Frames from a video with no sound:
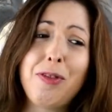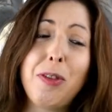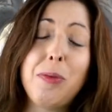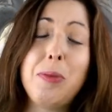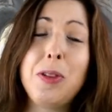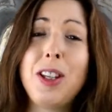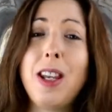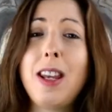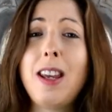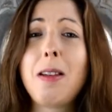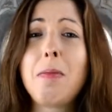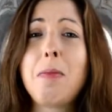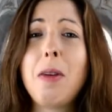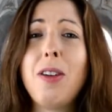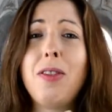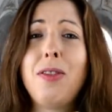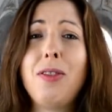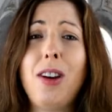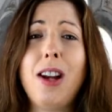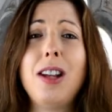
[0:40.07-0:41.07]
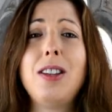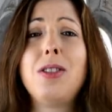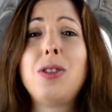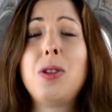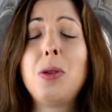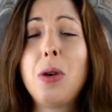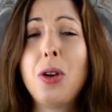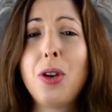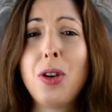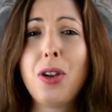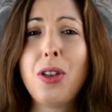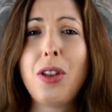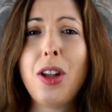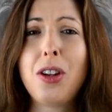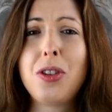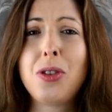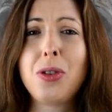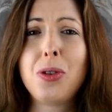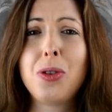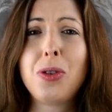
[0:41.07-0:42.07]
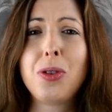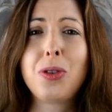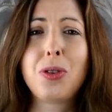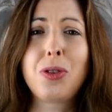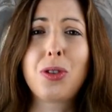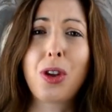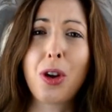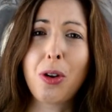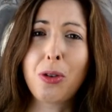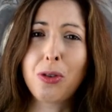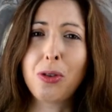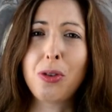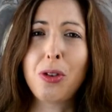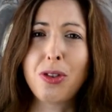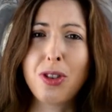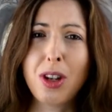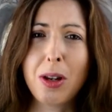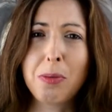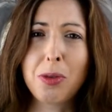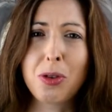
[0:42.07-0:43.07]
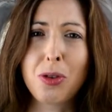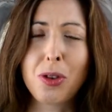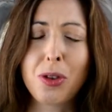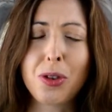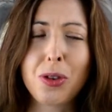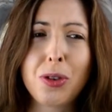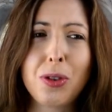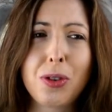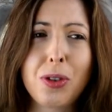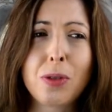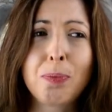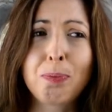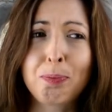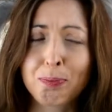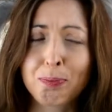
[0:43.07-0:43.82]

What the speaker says: seeing my friends who are Earth Angels go through the same struggles.